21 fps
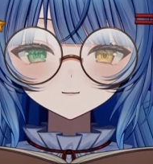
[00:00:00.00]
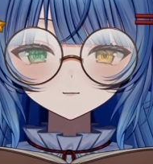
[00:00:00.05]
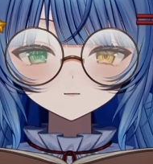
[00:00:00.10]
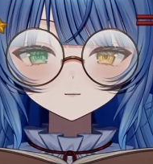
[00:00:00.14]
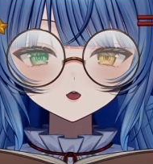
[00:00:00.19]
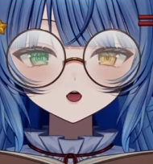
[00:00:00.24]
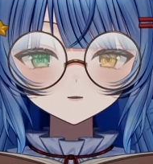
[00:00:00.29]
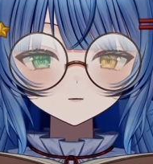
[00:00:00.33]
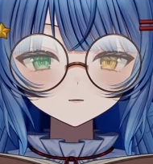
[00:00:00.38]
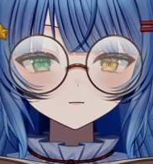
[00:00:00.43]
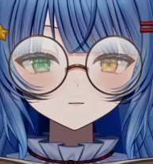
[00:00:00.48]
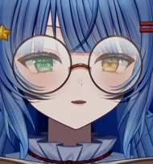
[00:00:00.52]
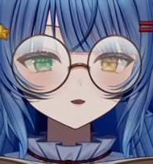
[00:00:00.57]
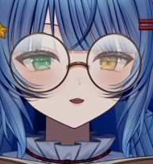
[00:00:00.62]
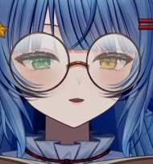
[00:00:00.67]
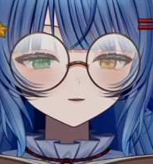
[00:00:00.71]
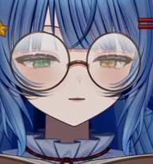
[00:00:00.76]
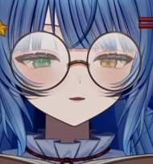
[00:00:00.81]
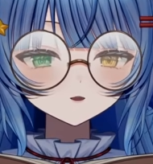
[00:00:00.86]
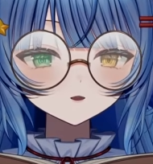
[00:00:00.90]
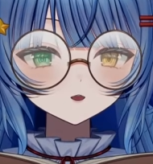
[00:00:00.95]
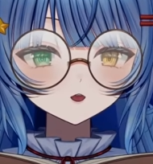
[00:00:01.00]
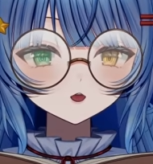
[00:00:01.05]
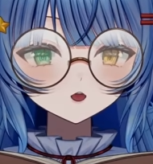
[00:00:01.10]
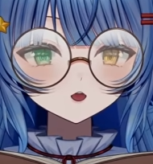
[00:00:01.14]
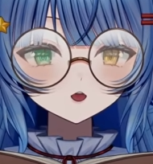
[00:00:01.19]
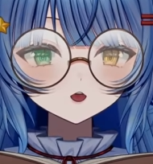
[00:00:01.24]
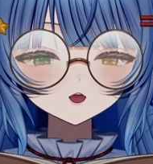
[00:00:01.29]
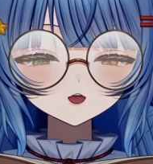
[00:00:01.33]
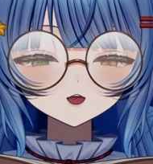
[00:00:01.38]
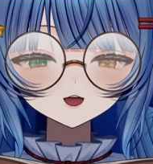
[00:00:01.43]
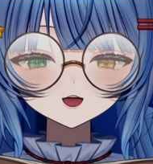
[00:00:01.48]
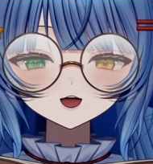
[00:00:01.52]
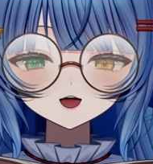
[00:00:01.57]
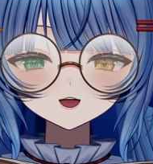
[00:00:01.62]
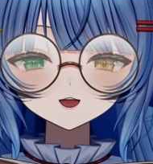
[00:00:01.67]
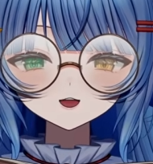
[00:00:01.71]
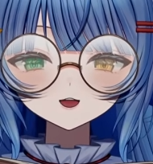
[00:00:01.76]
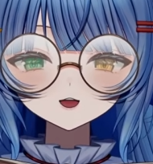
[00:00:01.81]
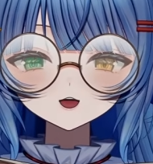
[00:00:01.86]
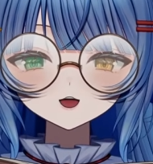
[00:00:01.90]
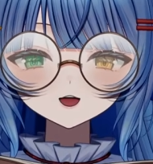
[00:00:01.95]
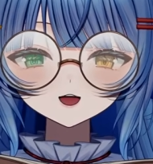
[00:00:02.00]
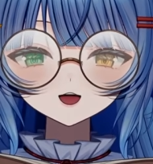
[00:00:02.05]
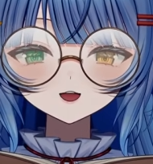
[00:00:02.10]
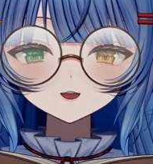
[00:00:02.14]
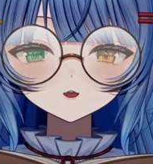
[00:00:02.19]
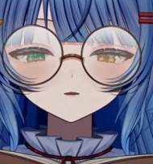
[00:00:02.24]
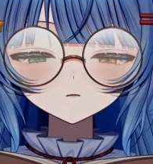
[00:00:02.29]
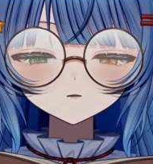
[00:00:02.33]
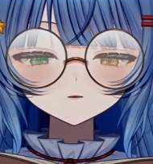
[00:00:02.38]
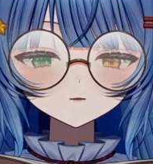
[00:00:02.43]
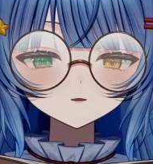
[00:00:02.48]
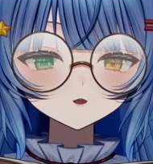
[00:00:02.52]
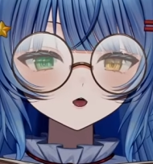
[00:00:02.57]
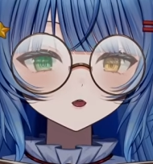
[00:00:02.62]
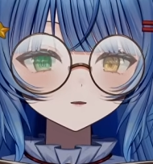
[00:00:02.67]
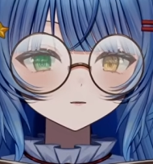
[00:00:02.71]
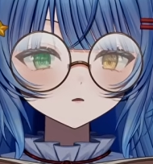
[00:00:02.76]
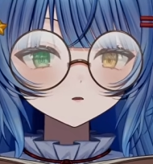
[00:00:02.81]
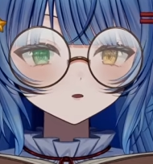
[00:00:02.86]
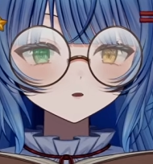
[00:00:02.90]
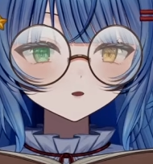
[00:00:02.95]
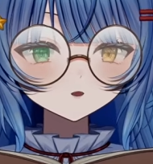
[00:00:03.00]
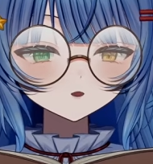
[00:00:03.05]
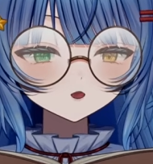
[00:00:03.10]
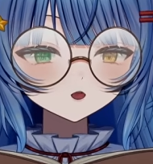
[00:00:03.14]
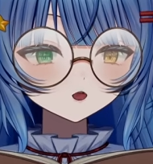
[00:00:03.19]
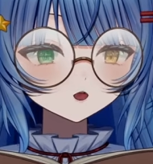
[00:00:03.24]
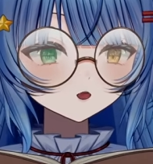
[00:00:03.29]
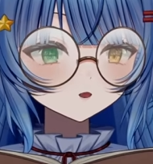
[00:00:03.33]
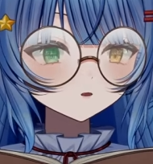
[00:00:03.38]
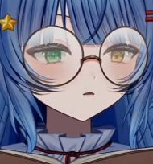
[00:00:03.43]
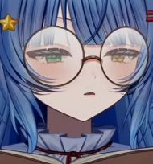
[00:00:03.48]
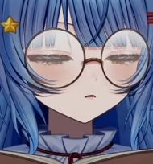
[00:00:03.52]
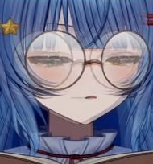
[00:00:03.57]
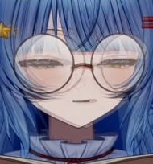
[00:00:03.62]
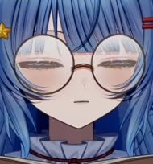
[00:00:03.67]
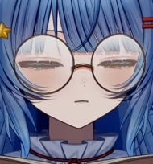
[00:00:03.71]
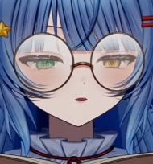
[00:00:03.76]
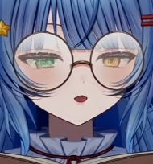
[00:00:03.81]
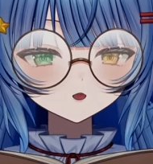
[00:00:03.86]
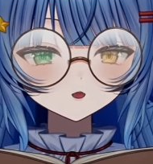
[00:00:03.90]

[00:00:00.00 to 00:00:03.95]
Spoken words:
mouse on a journey. And again, there is a lot of journaling. You draw